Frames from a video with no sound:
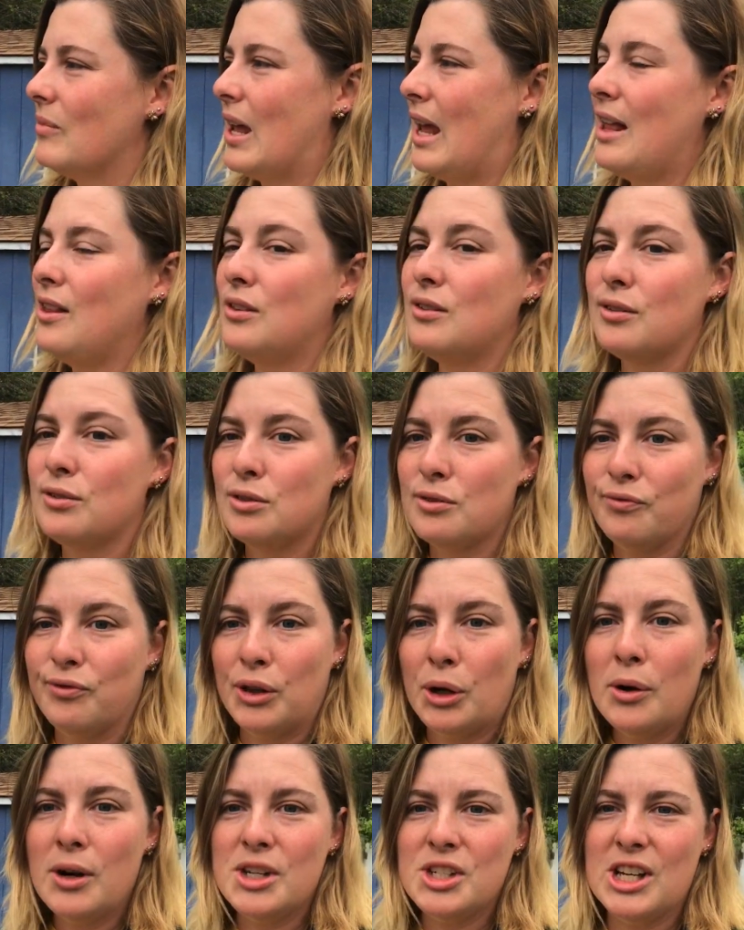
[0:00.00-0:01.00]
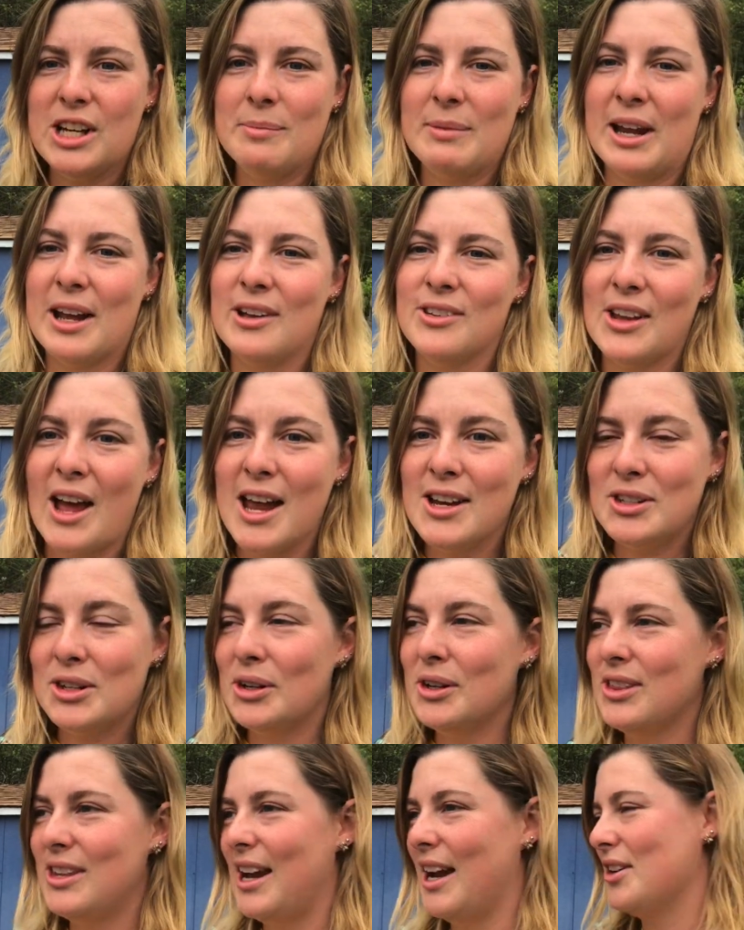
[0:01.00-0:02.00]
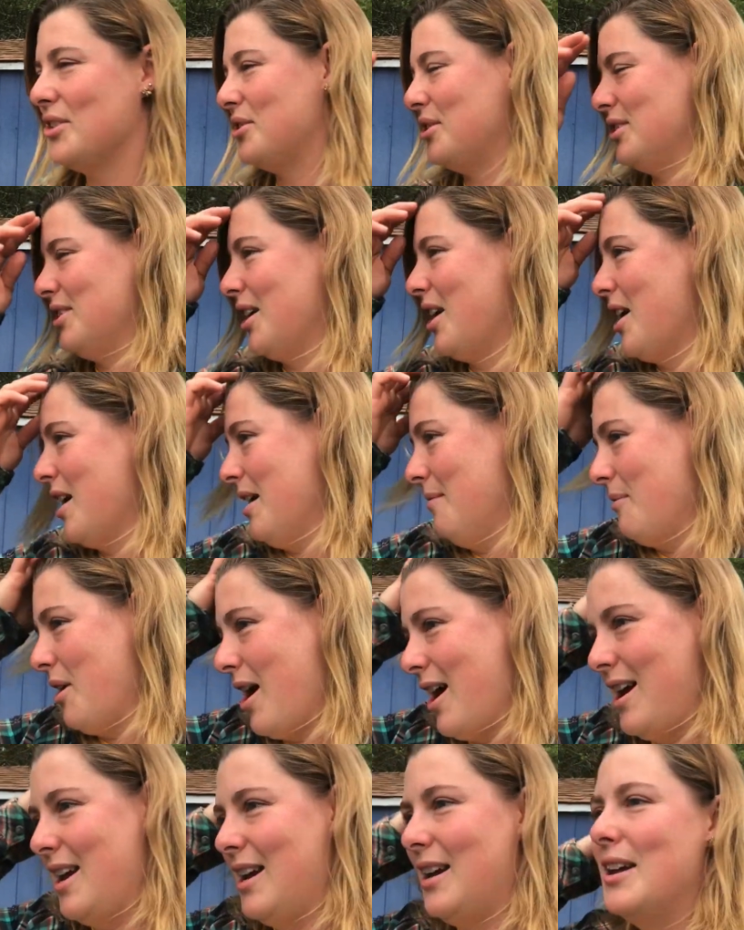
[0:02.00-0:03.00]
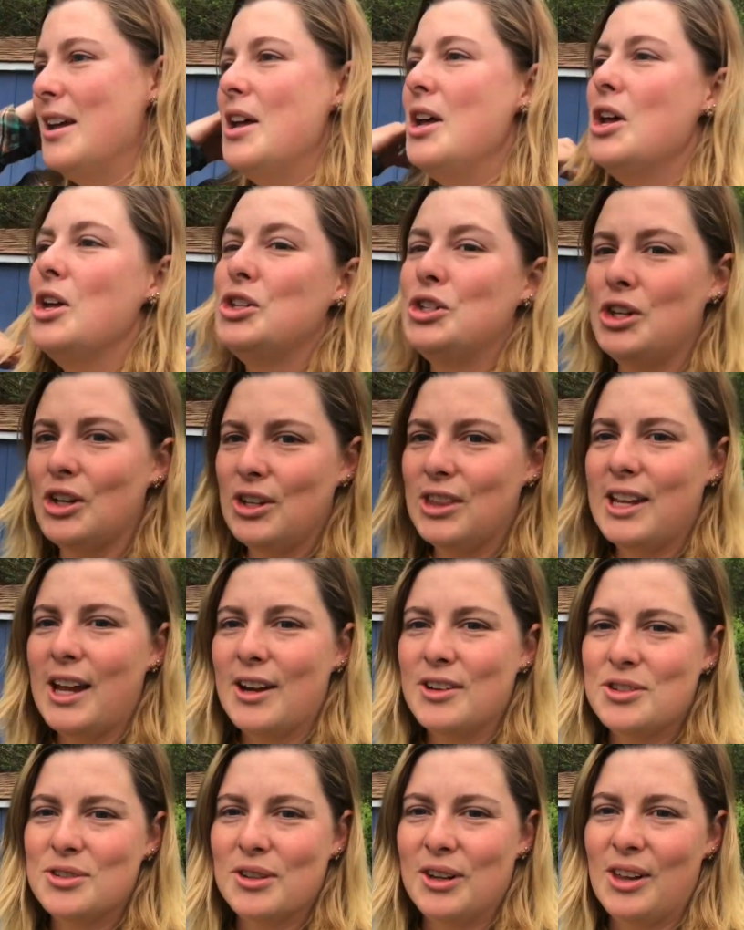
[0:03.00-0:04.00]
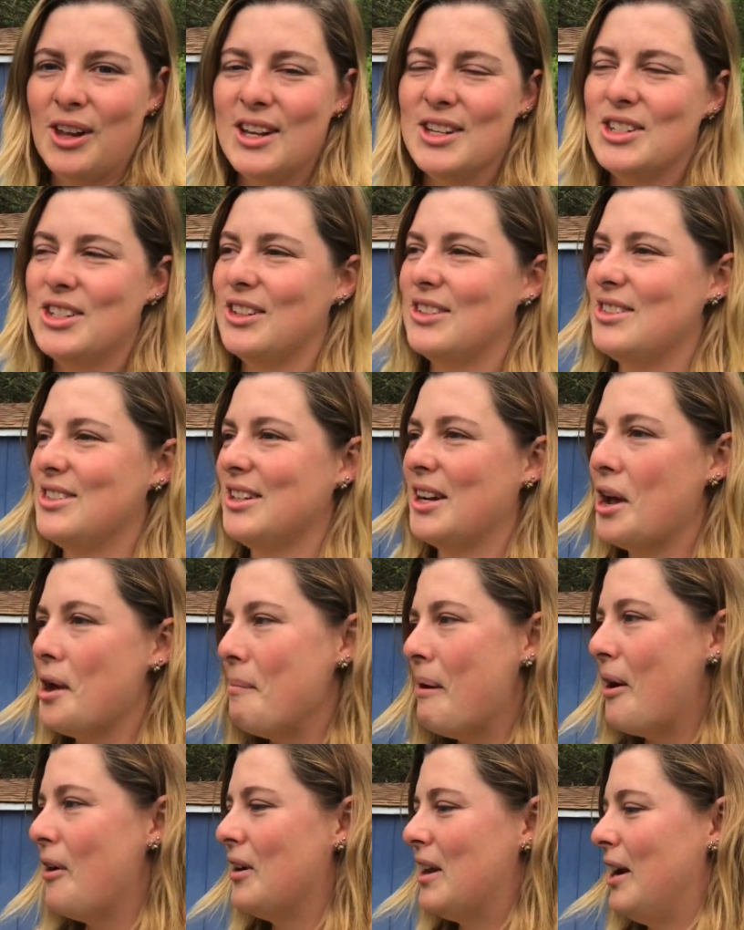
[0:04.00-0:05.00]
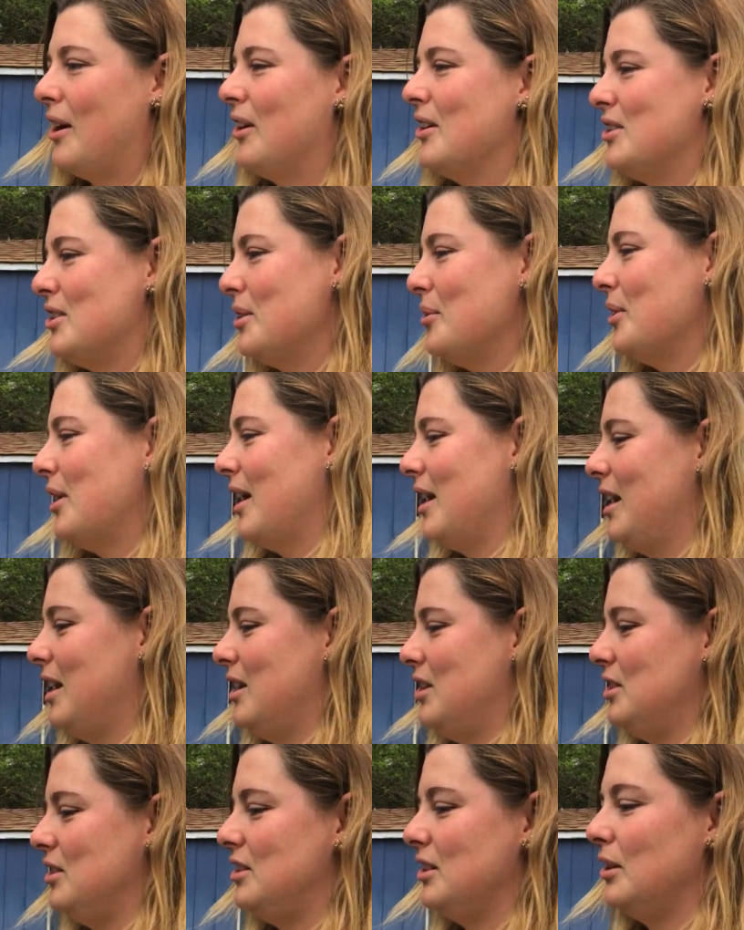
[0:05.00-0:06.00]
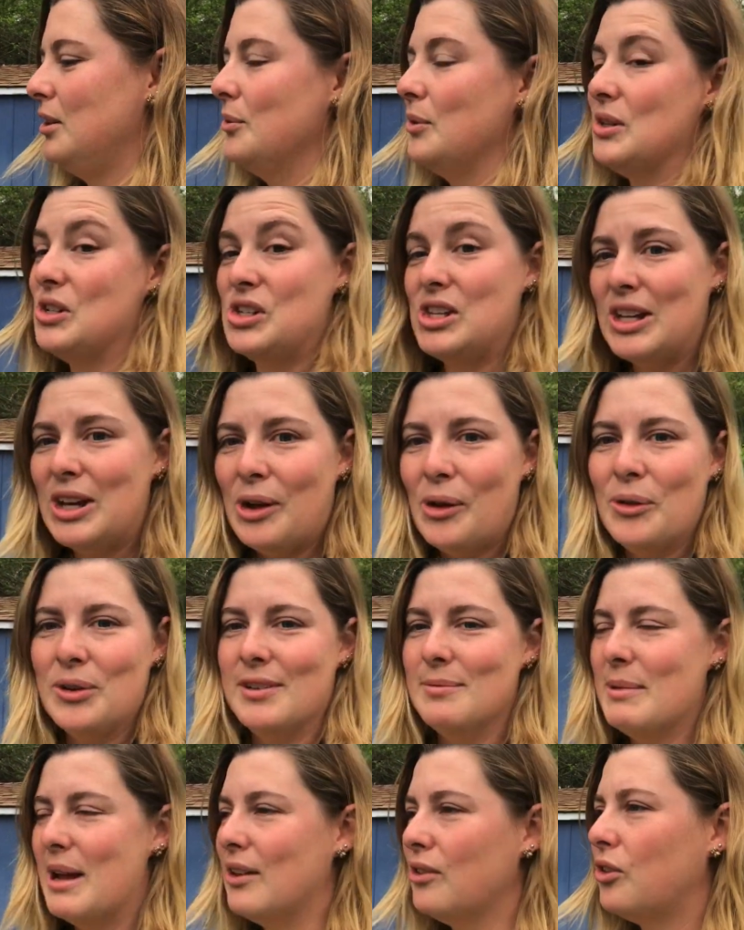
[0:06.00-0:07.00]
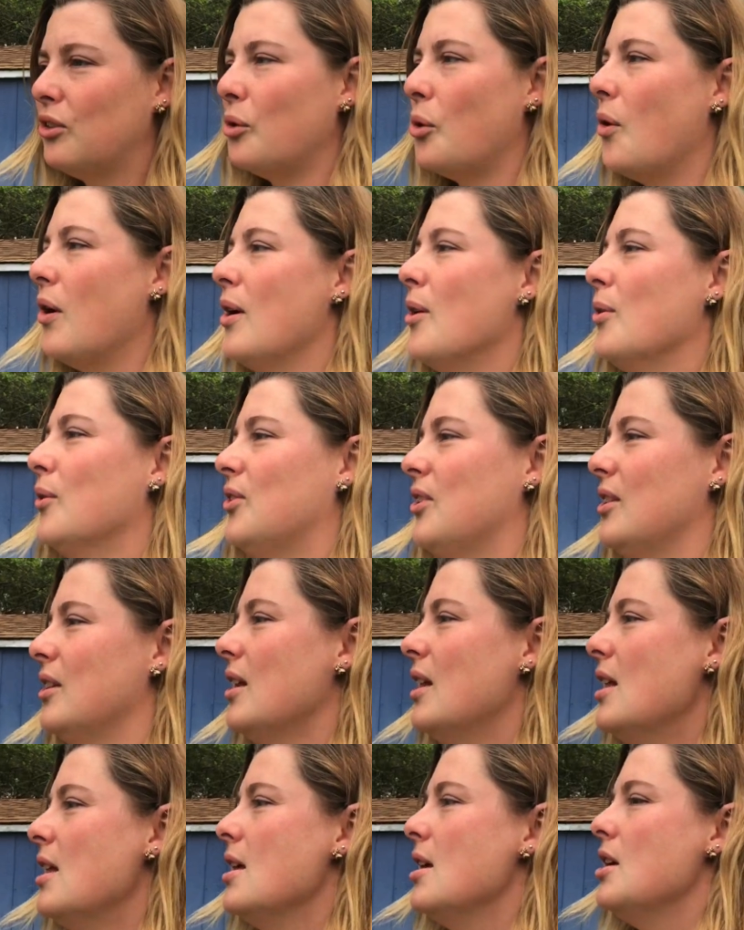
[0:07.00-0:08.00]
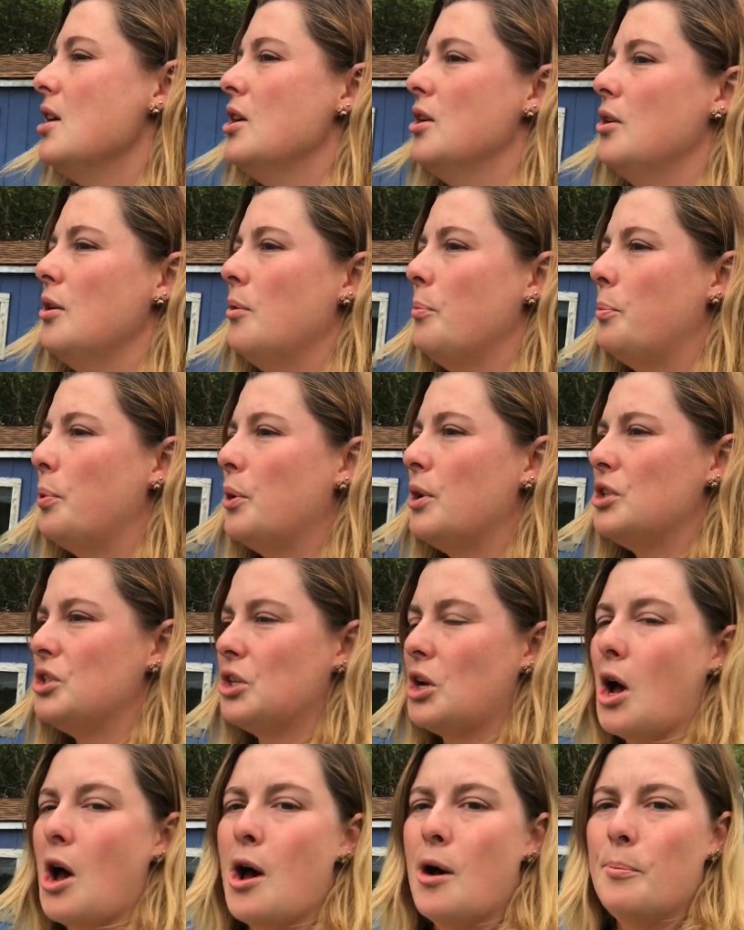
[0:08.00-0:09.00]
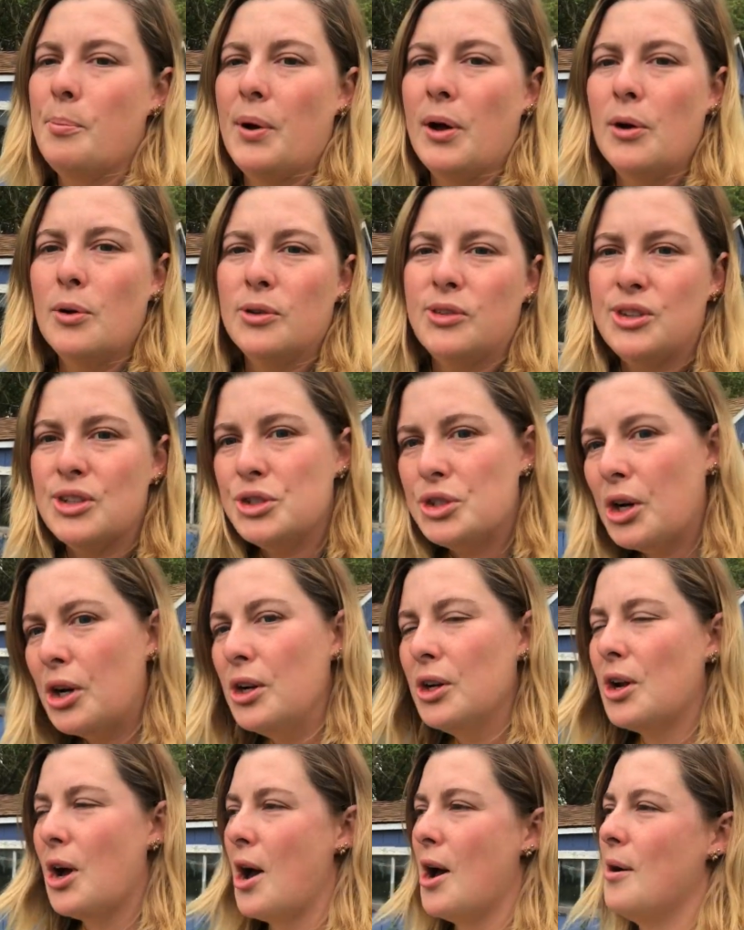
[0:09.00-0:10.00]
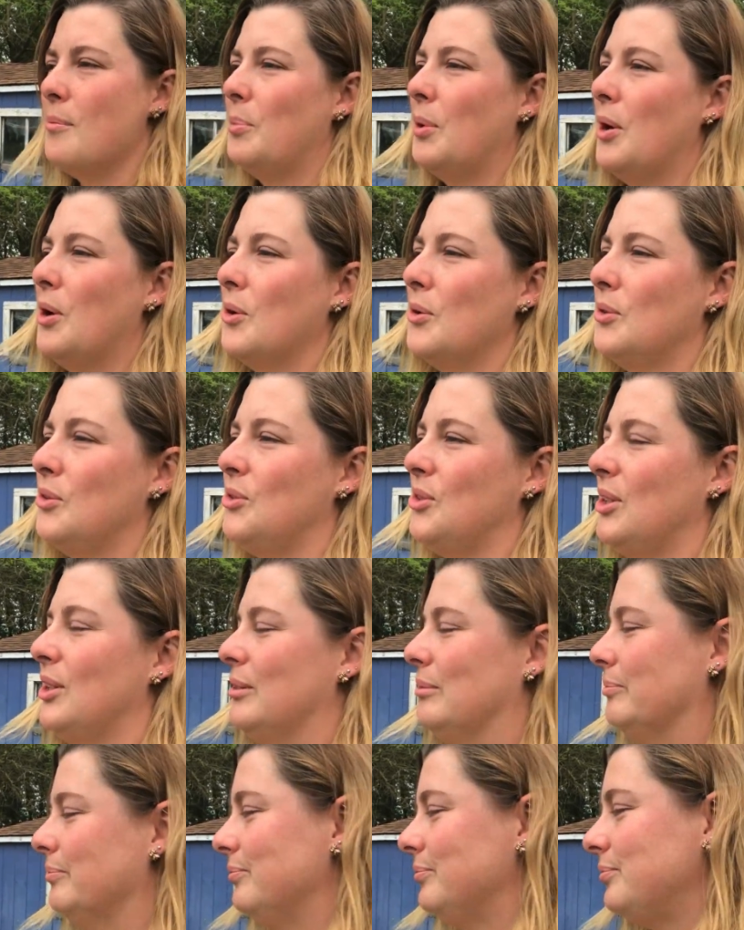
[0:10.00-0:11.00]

it's flourishing because I took the extra time, I took the extra lunches to come out here and do what I needed to do and till and amend soils and push compost and turn compost, and